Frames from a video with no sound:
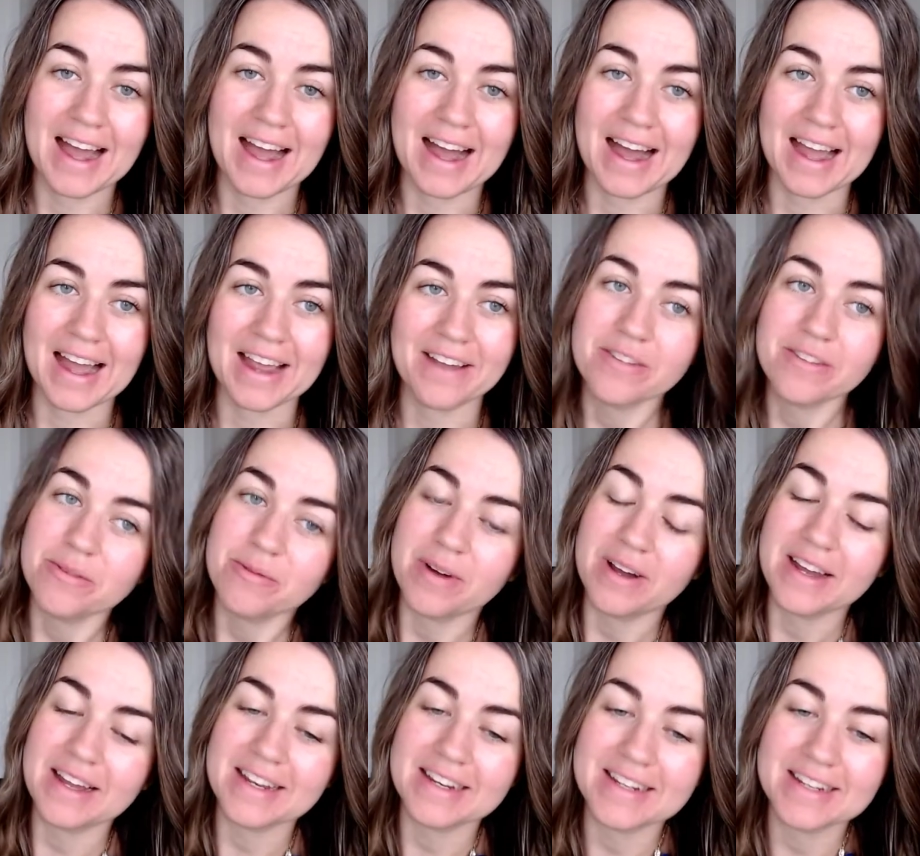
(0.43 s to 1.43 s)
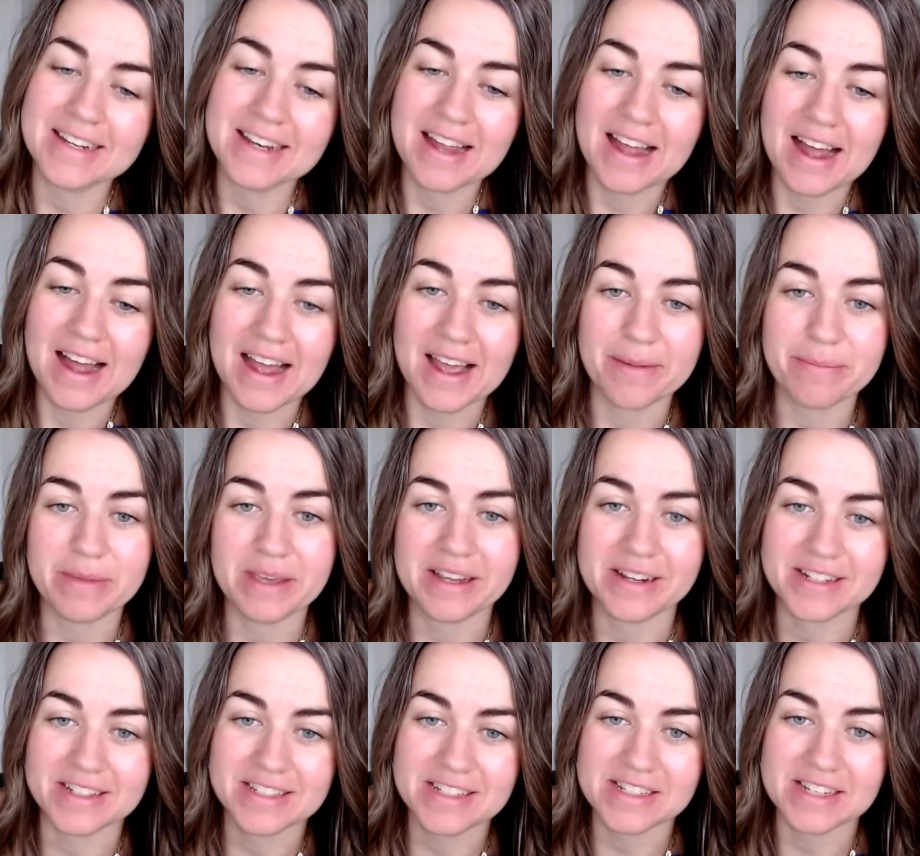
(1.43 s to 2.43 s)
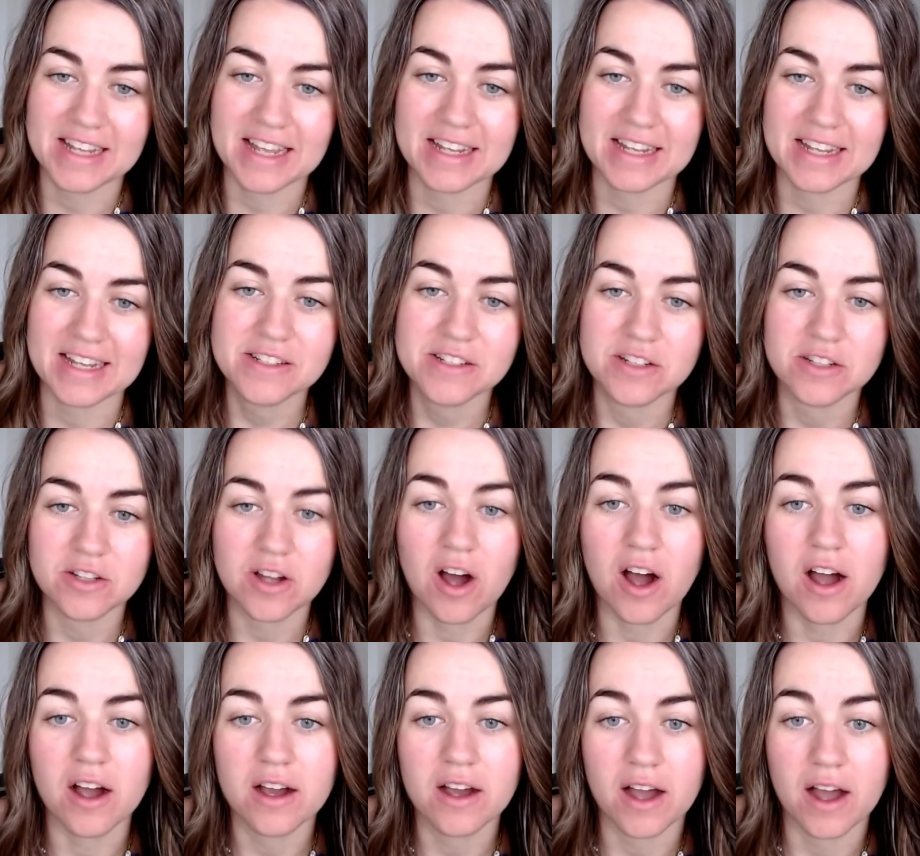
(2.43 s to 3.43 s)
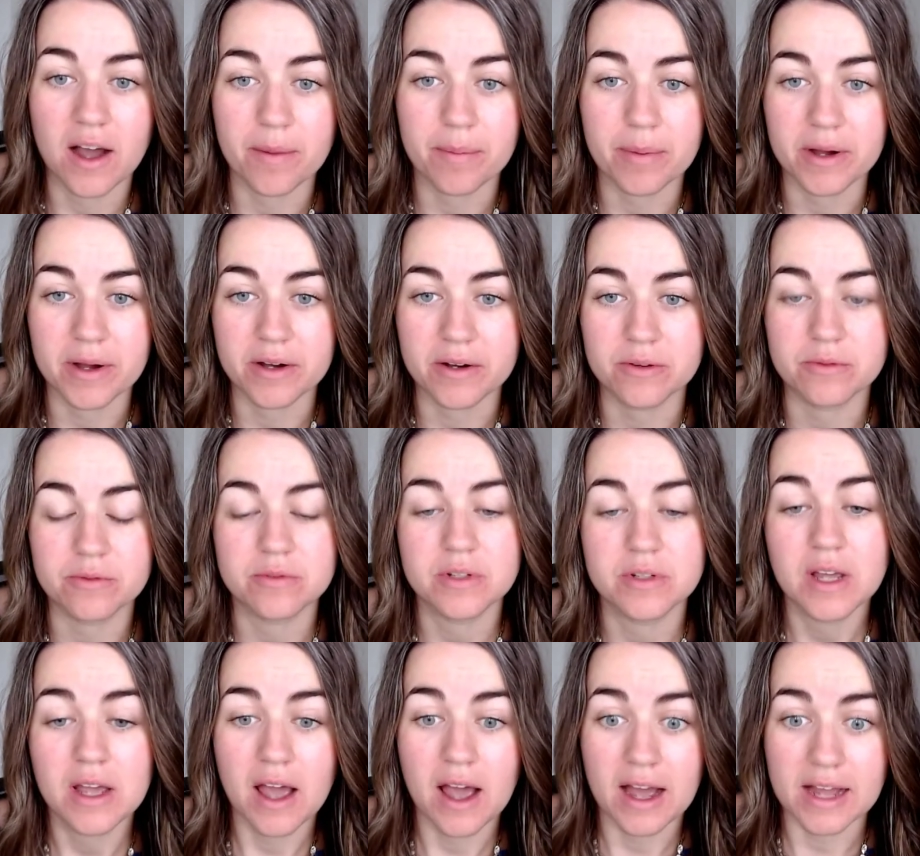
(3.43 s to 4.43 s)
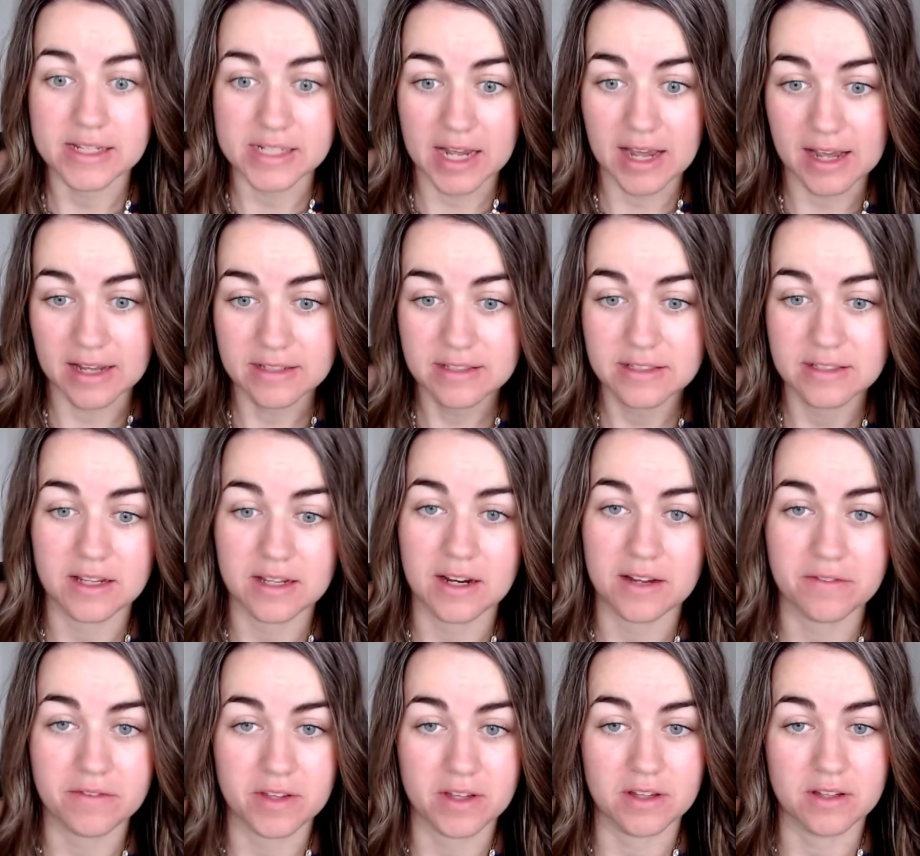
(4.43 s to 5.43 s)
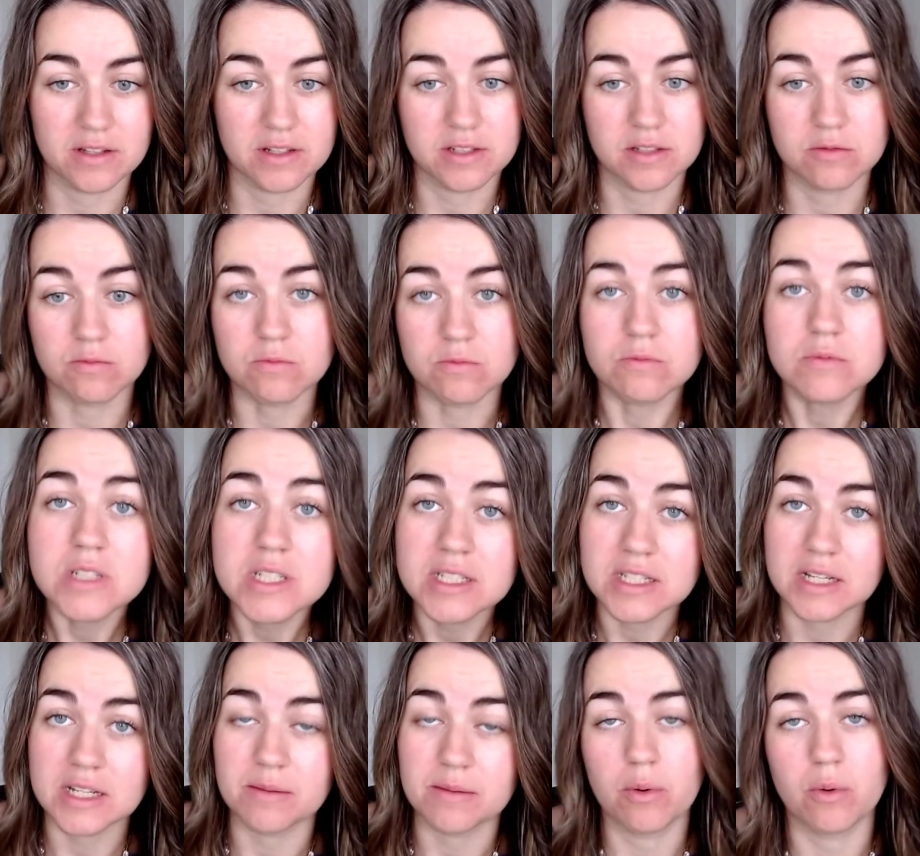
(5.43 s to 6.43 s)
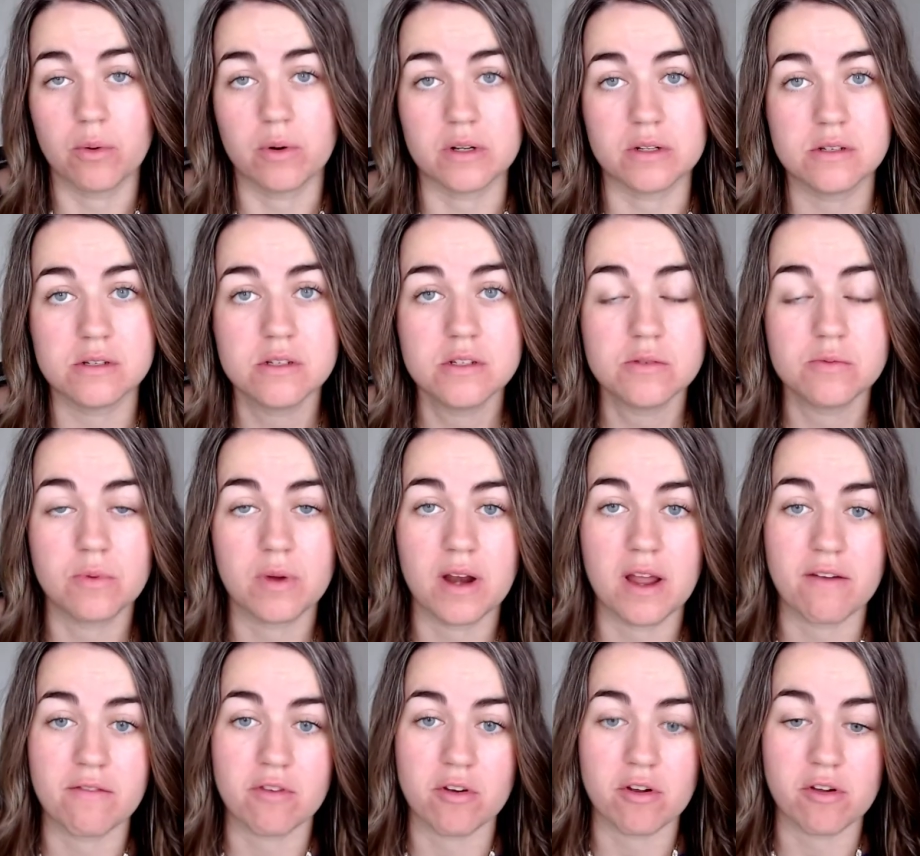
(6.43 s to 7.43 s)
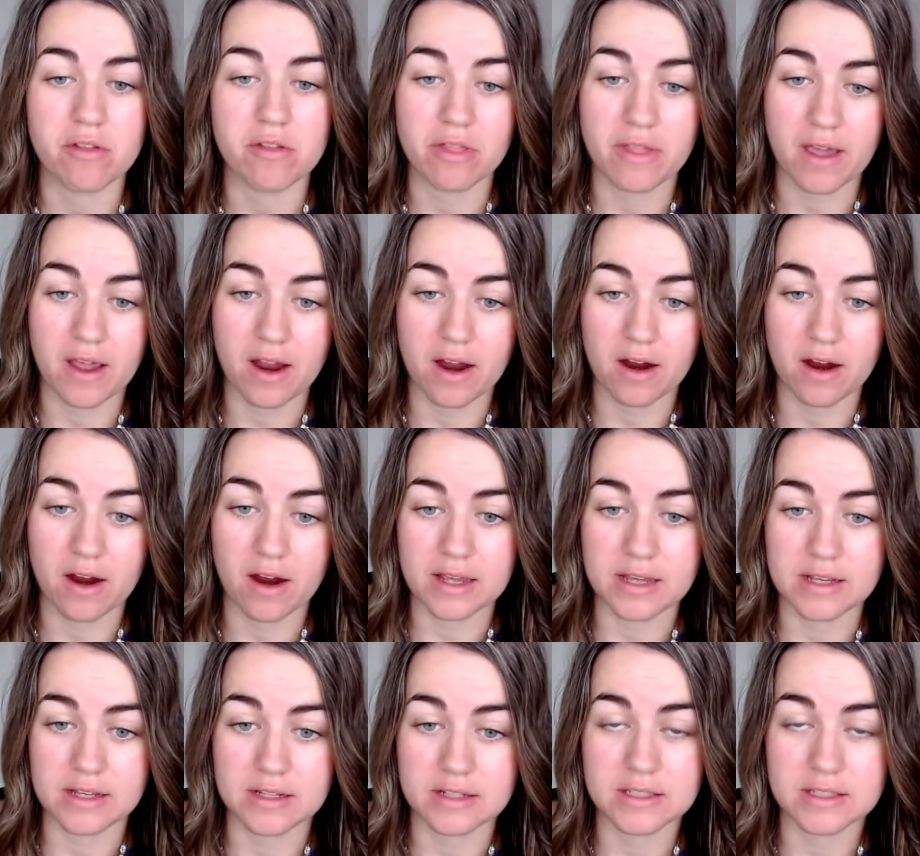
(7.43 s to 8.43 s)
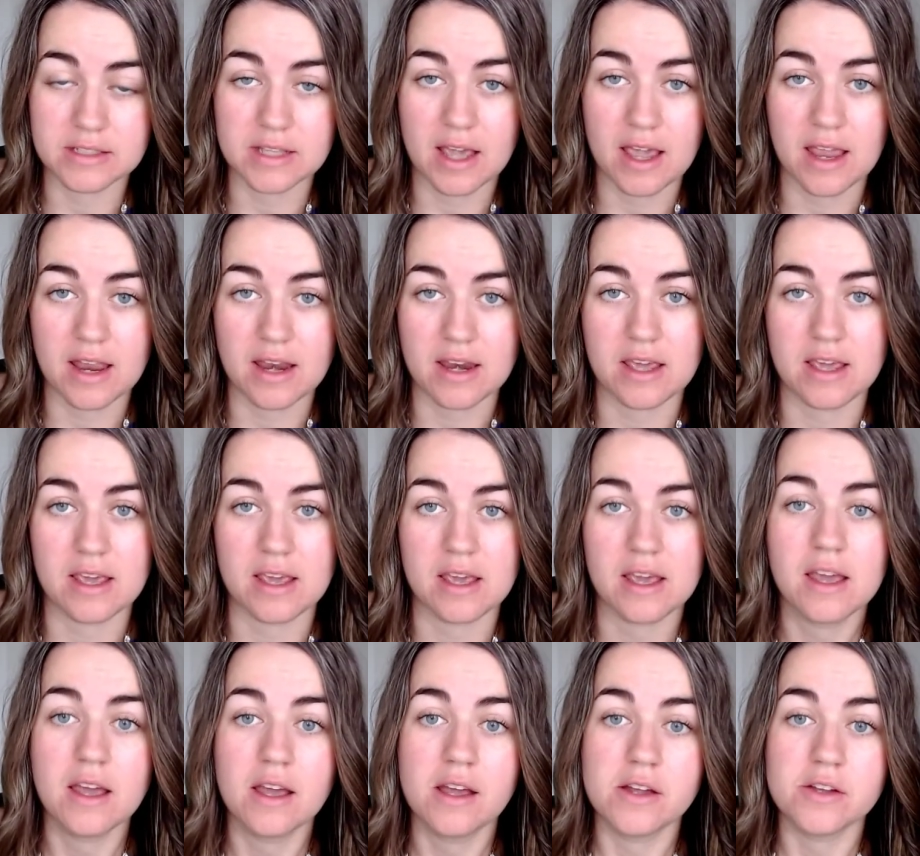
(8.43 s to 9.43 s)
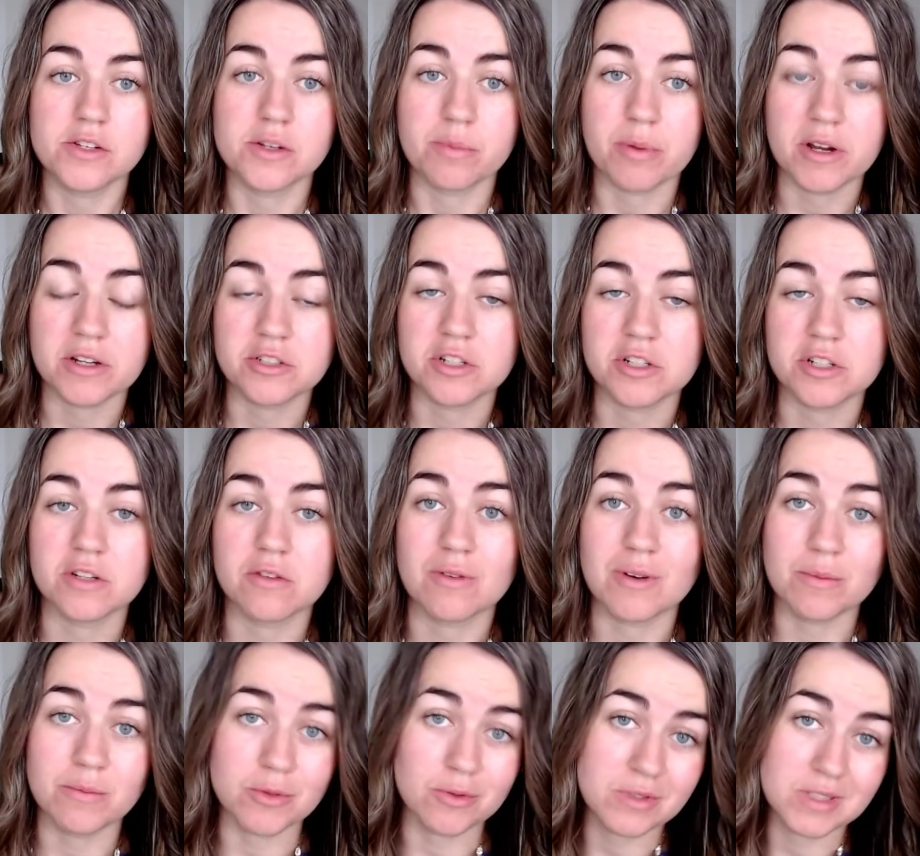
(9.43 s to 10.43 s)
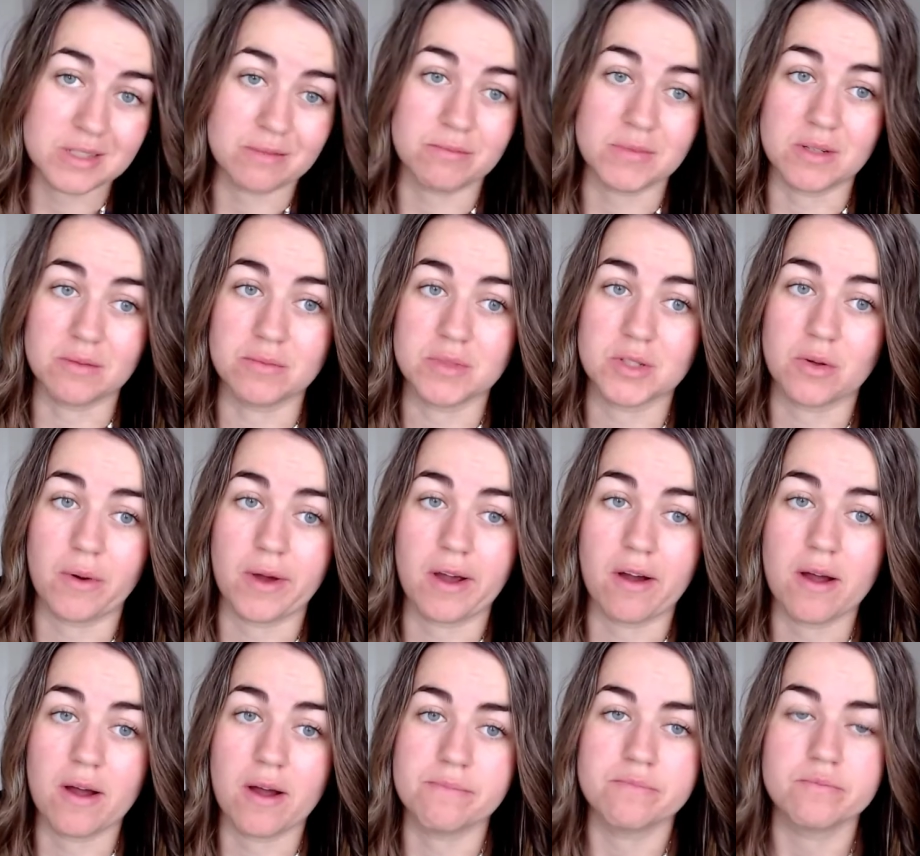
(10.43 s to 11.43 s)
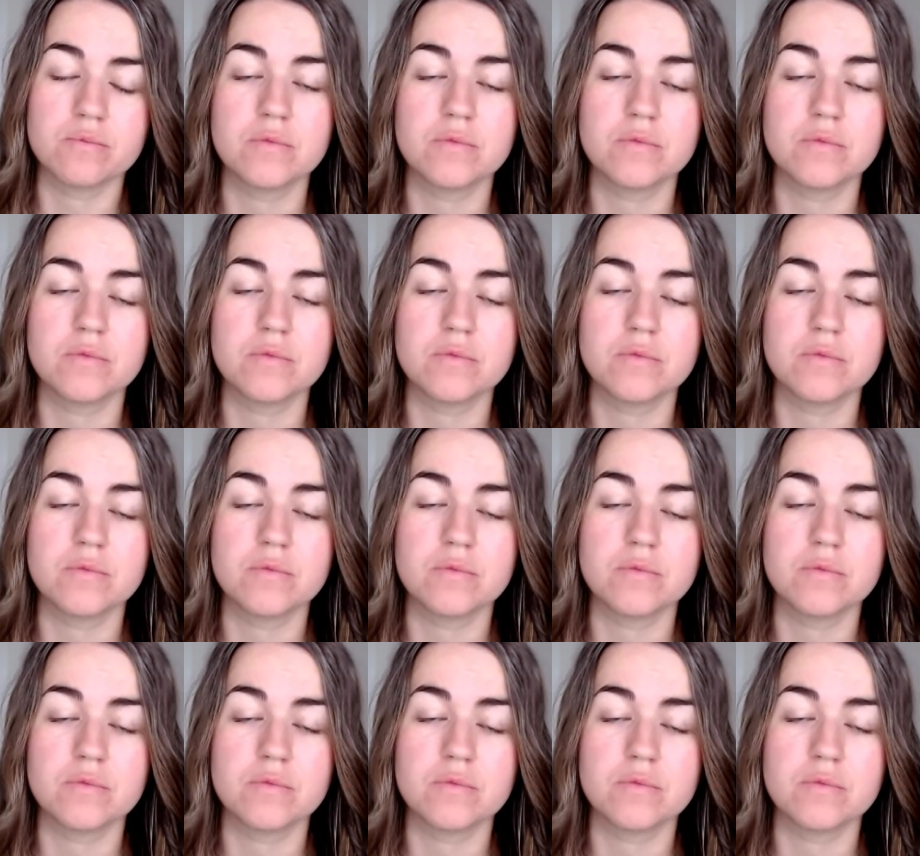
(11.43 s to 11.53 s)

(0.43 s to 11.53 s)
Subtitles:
Hi everyone, I'm here today to talk about a test that I feel is really important whenever there is any depression or mood symptoms going on.